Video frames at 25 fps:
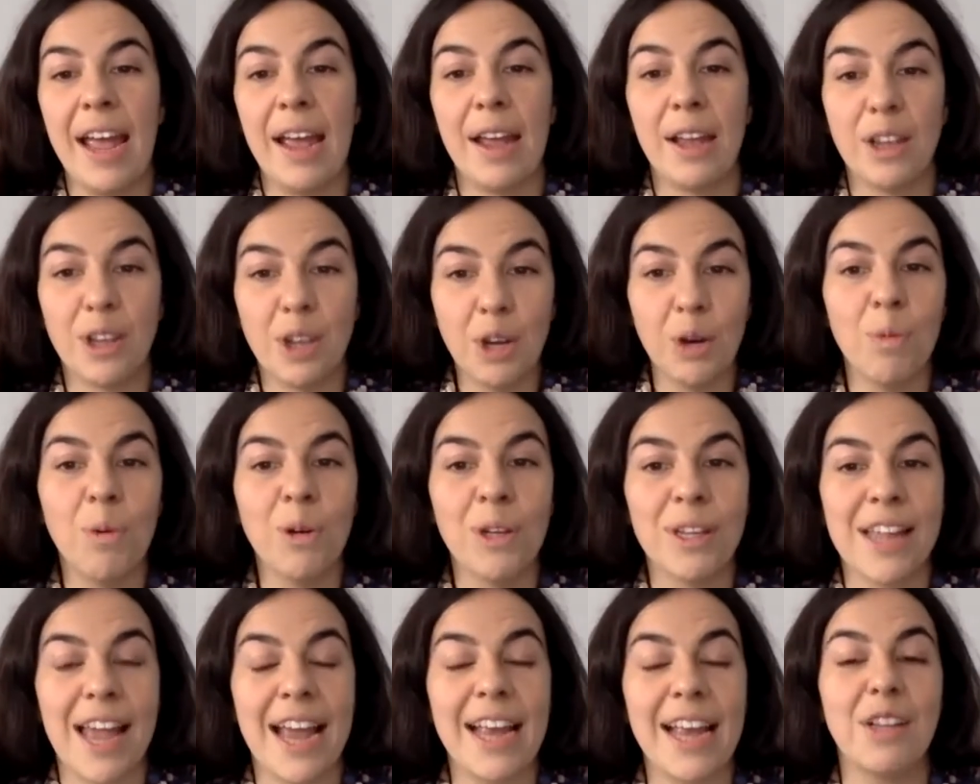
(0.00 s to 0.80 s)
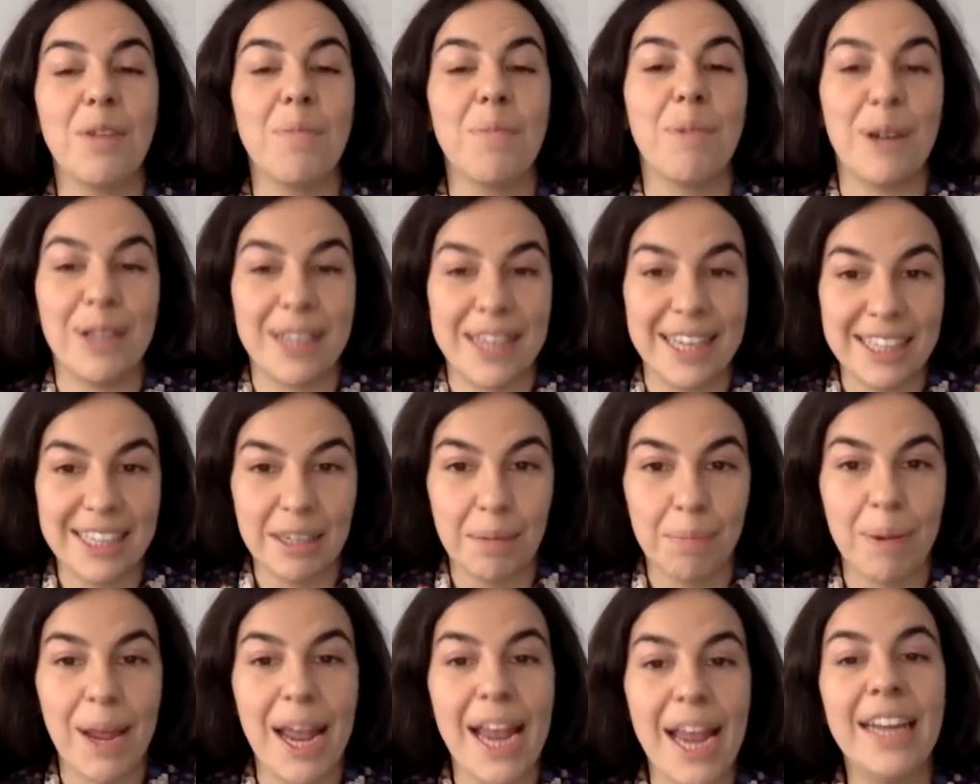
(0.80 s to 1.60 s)
you would like to
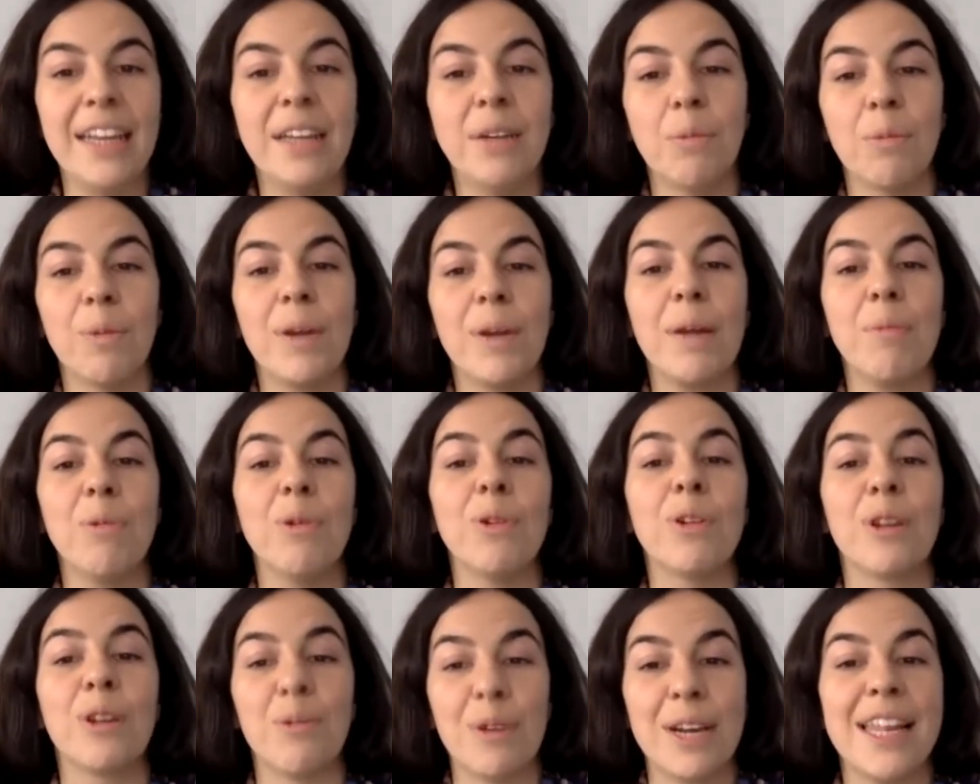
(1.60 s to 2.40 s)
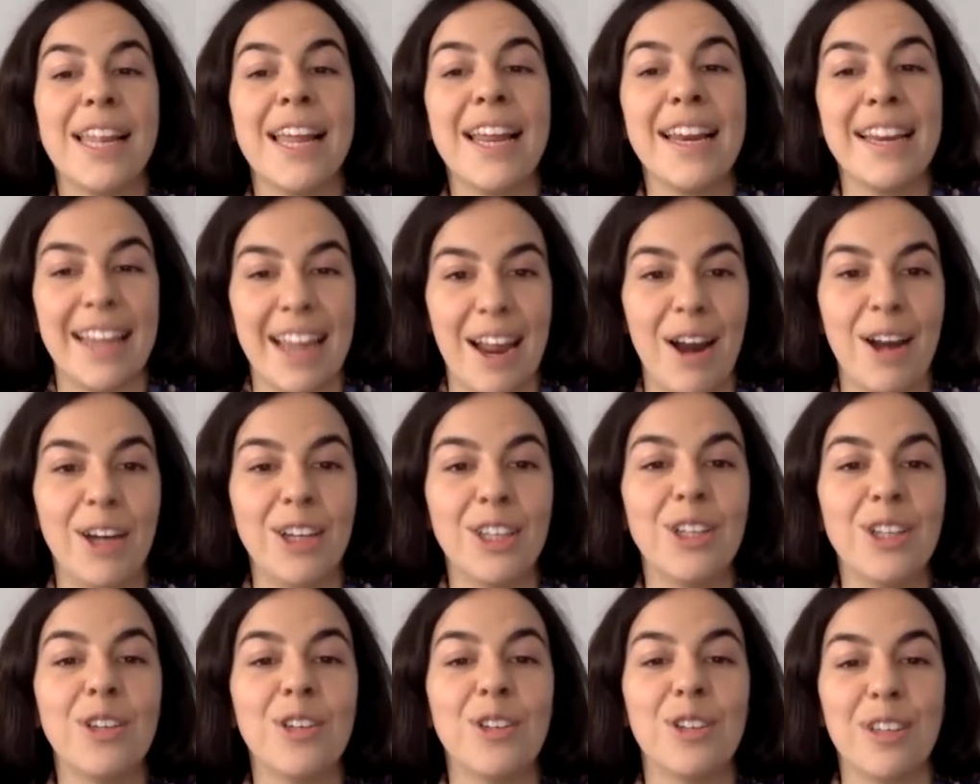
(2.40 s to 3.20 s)
participate, we would really
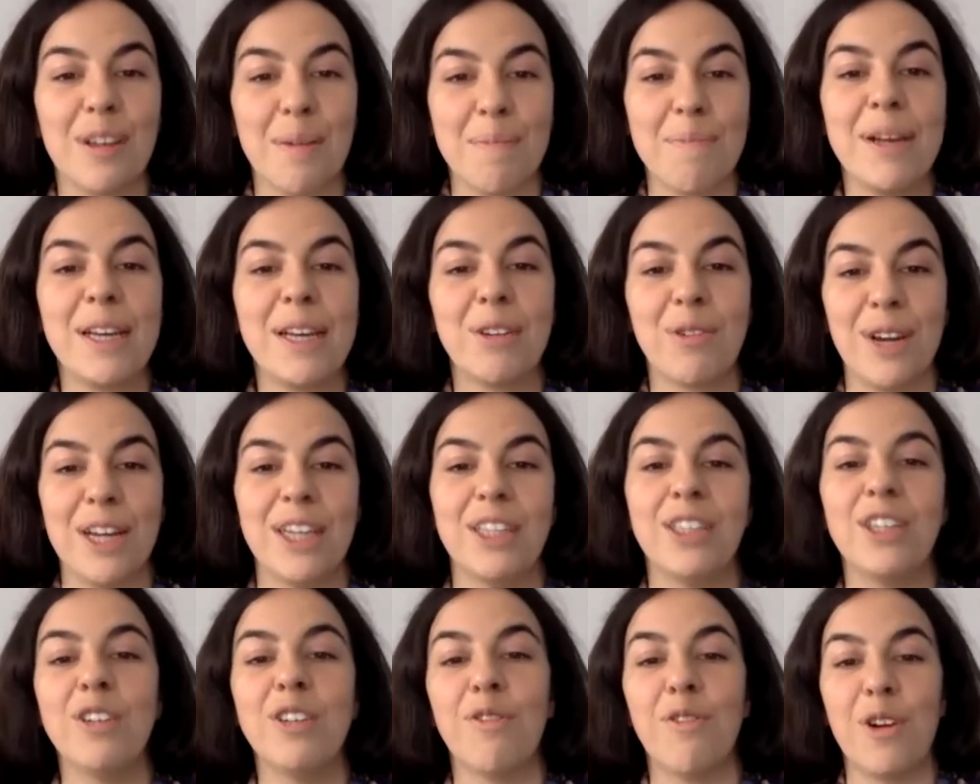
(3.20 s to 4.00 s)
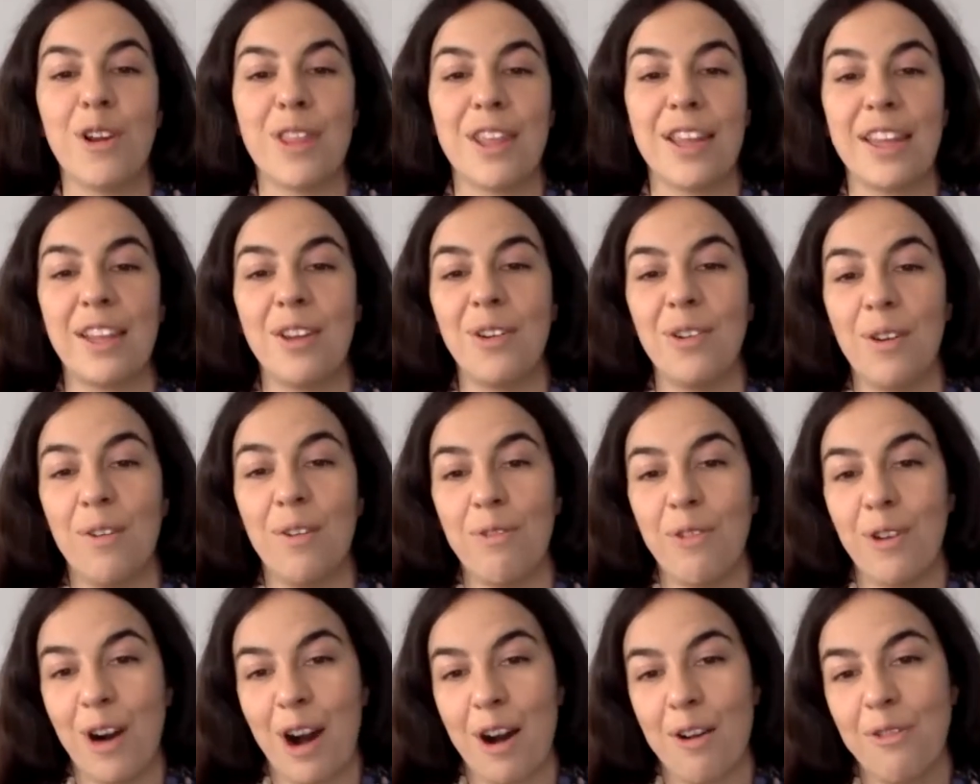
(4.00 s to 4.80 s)
encourage you to submit questions
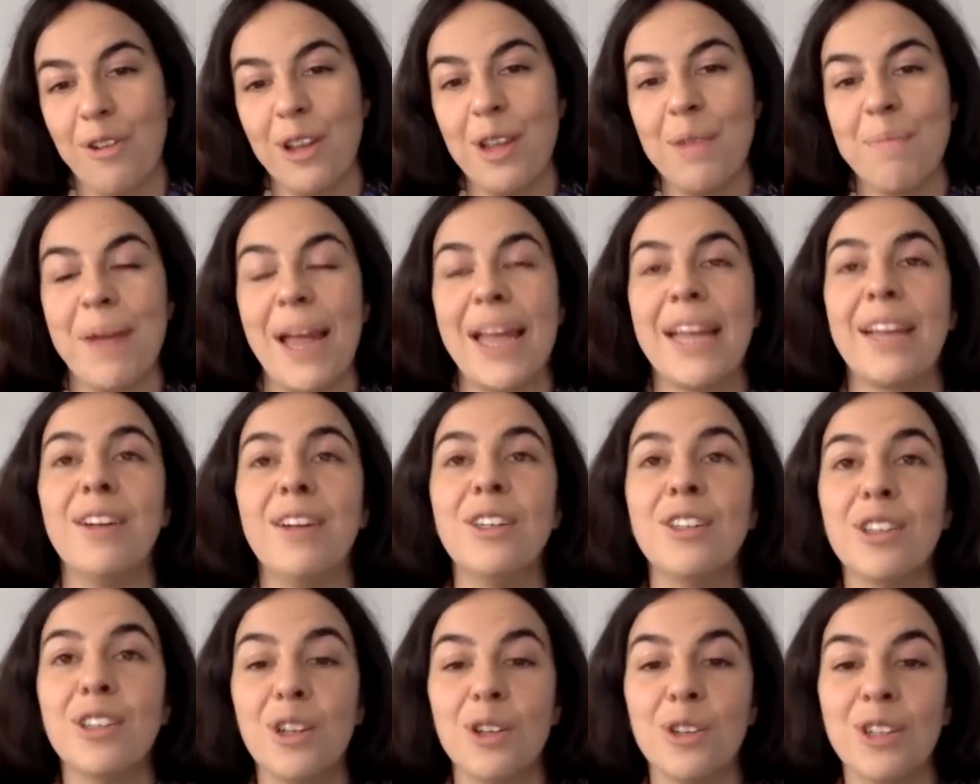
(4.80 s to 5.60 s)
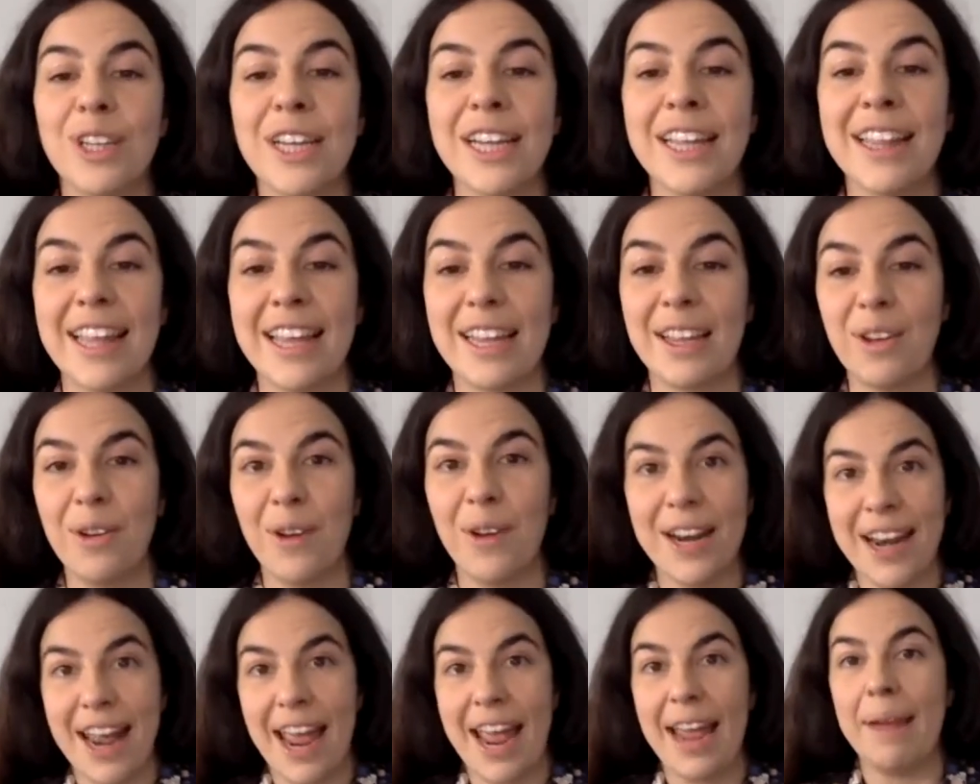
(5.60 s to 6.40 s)
for our filmmakers using the
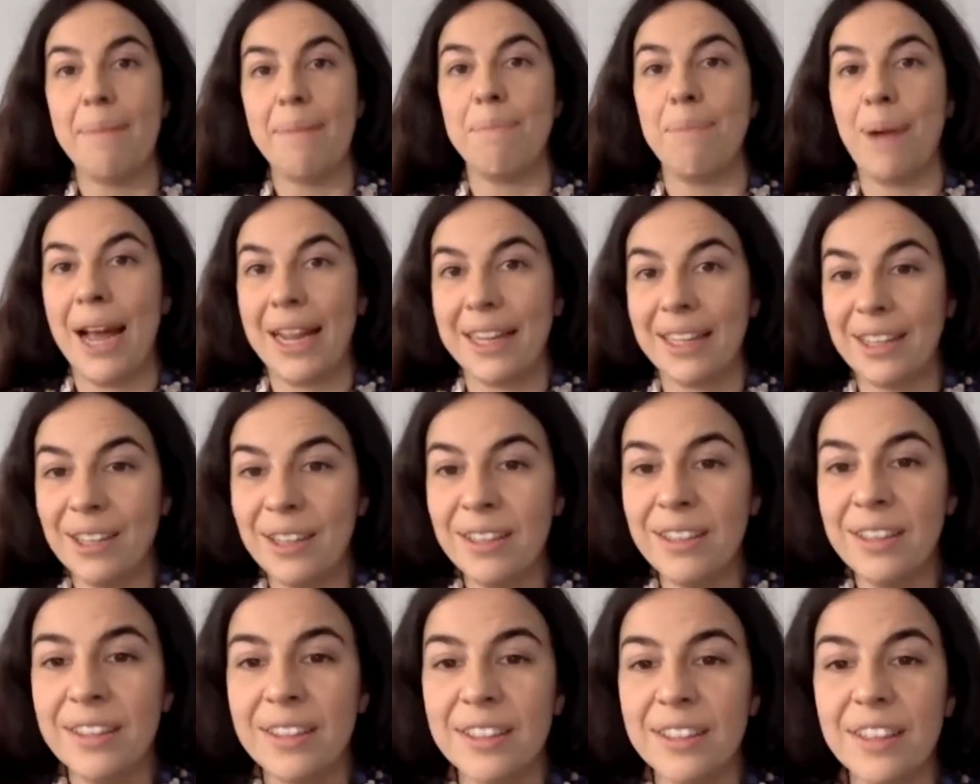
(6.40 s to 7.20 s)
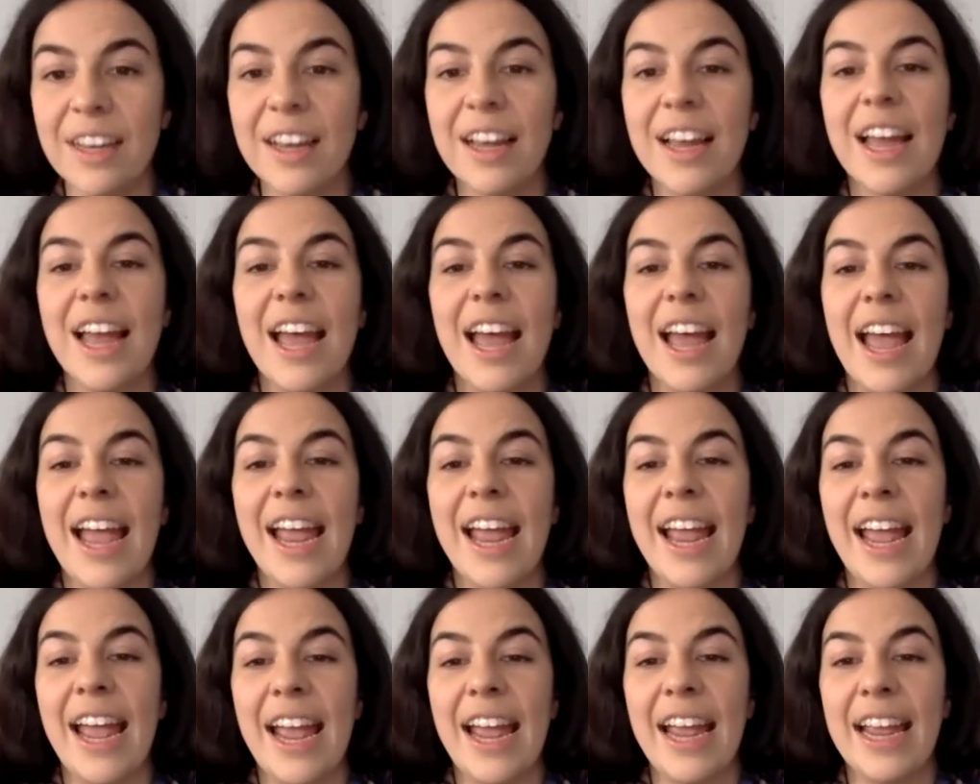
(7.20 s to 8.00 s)
Q&A buttons
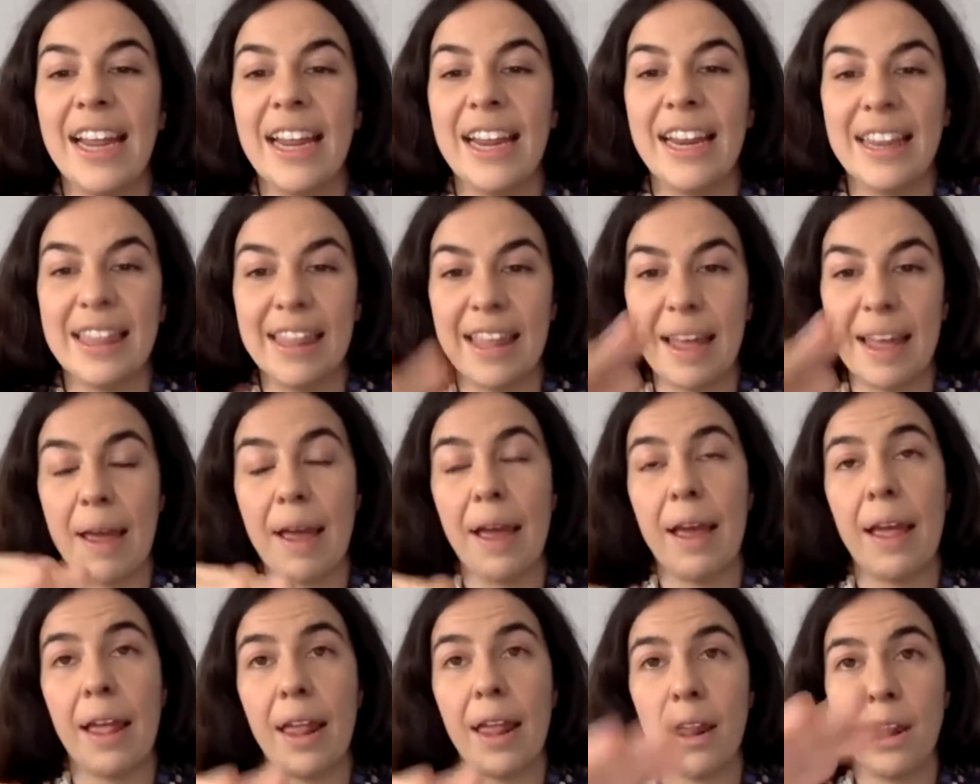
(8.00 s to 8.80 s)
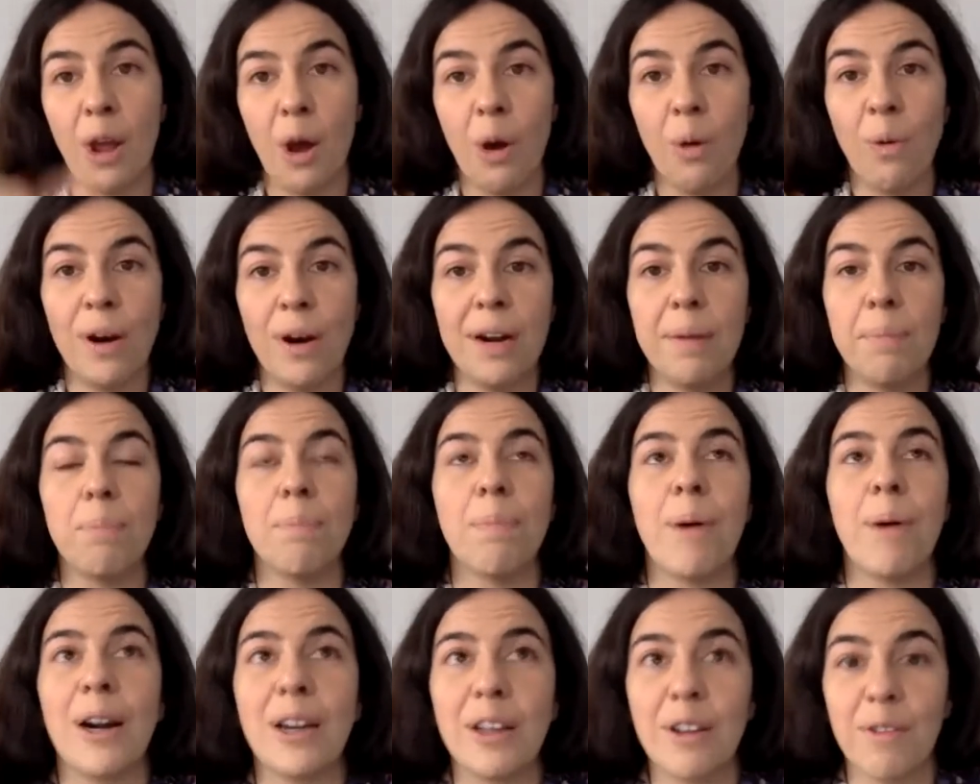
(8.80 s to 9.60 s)
in the lower
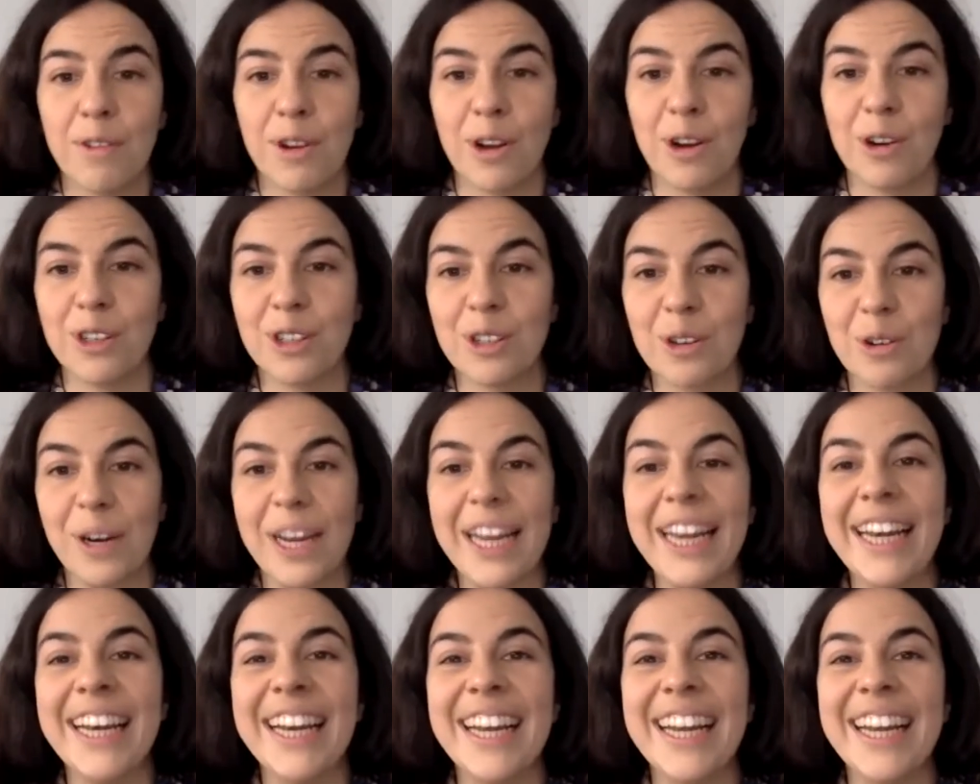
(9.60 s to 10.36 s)
part of your screen.